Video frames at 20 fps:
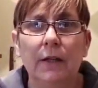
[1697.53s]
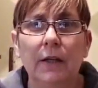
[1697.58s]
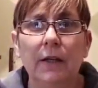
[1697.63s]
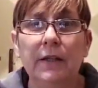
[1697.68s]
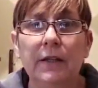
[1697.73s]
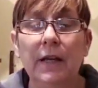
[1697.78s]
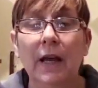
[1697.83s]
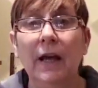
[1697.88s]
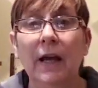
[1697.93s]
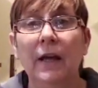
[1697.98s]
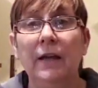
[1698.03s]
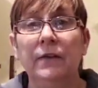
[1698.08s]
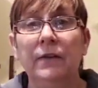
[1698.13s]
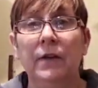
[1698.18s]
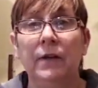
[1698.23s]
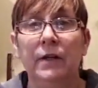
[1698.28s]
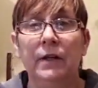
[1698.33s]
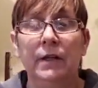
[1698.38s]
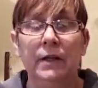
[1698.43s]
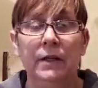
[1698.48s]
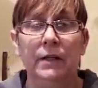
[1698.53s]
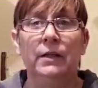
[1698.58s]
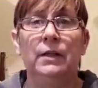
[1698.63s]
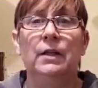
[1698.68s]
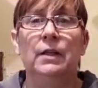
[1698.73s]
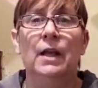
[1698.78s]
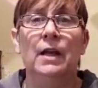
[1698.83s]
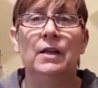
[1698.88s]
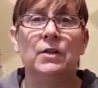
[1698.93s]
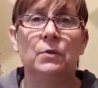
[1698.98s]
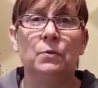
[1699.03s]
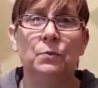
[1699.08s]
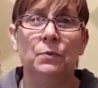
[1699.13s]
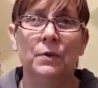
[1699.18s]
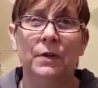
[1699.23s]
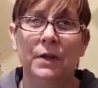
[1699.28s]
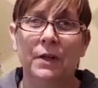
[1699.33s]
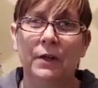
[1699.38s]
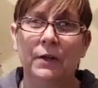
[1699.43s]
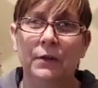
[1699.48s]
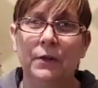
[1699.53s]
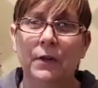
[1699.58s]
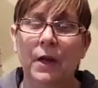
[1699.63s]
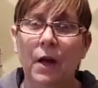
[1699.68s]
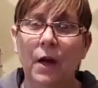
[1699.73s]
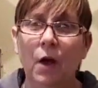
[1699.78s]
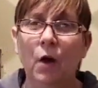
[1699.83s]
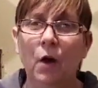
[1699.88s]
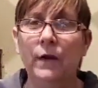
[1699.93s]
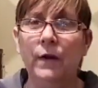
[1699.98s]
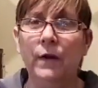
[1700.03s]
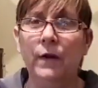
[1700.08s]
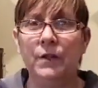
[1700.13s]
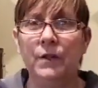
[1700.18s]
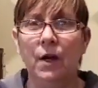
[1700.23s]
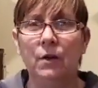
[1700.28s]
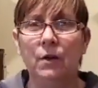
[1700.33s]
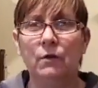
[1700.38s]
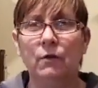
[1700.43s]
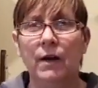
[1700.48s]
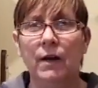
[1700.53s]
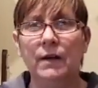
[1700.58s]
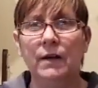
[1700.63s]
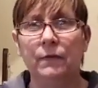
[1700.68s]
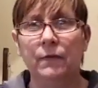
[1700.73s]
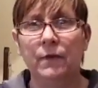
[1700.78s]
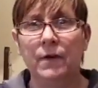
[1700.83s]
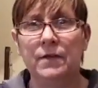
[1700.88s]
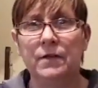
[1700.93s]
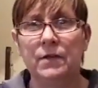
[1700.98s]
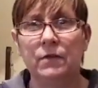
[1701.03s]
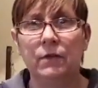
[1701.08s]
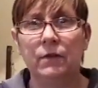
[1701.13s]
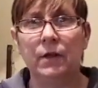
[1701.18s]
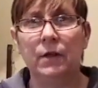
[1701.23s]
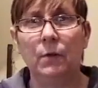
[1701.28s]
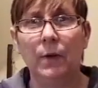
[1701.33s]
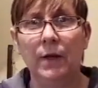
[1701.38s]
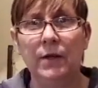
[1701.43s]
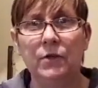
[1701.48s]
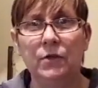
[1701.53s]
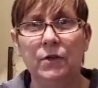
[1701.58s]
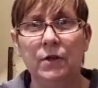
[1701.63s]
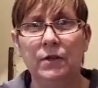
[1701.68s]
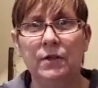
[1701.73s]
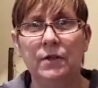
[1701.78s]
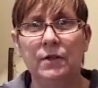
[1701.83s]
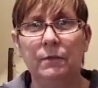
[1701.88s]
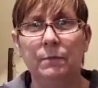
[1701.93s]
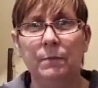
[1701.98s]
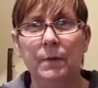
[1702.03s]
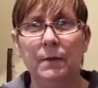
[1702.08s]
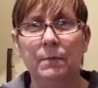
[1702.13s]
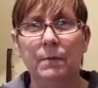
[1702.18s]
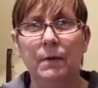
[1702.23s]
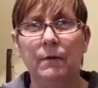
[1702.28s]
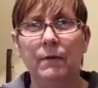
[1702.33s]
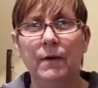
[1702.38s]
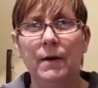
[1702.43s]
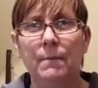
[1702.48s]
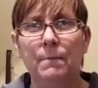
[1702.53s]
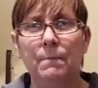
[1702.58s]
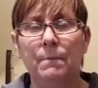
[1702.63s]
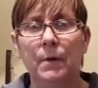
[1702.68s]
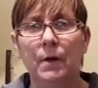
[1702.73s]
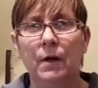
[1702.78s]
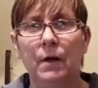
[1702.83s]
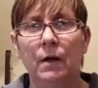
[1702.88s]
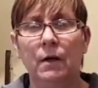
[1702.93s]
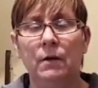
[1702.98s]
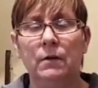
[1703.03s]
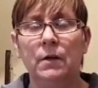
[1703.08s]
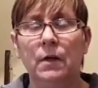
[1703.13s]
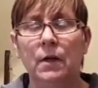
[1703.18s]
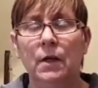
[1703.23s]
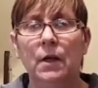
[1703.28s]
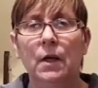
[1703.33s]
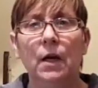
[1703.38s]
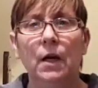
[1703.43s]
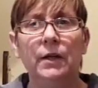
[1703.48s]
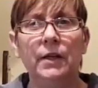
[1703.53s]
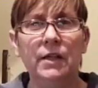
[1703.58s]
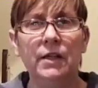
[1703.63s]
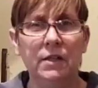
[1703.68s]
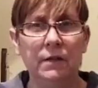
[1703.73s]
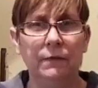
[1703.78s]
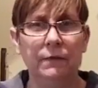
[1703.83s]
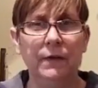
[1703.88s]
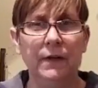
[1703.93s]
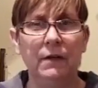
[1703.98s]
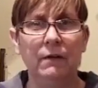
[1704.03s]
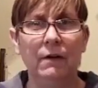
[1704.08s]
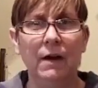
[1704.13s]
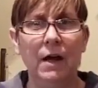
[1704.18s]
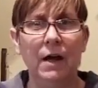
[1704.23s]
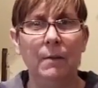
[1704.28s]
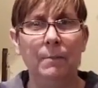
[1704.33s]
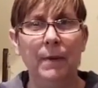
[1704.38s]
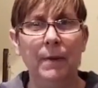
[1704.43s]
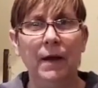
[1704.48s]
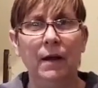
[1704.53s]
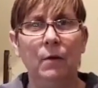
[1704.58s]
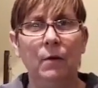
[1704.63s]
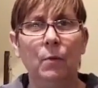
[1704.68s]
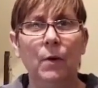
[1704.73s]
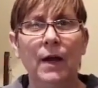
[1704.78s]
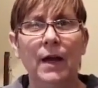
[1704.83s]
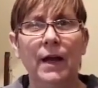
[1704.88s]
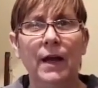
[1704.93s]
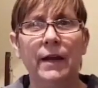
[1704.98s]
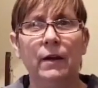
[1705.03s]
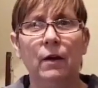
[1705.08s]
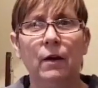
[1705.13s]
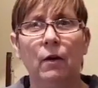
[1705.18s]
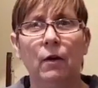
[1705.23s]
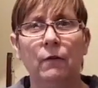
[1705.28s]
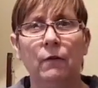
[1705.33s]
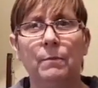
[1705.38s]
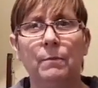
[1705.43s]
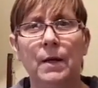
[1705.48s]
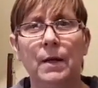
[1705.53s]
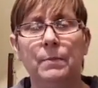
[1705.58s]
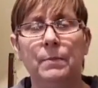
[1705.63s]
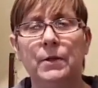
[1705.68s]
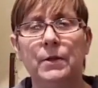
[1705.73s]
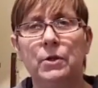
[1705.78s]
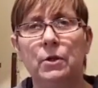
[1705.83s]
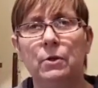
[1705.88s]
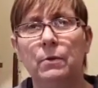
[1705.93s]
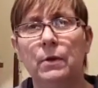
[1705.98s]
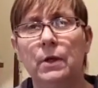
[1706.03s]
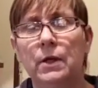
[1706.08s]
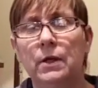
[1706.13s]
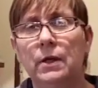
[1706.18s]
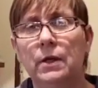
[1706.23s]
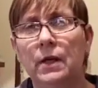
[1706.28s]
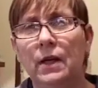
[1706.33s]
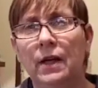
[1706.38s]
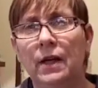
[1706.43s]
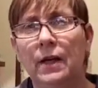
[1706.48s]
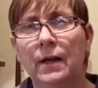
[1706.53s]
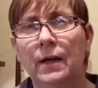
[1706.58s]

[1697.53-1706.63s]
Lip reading: Yeah, the lives are great for answering questions if people are in, but I need to figure out a better way of maybe doing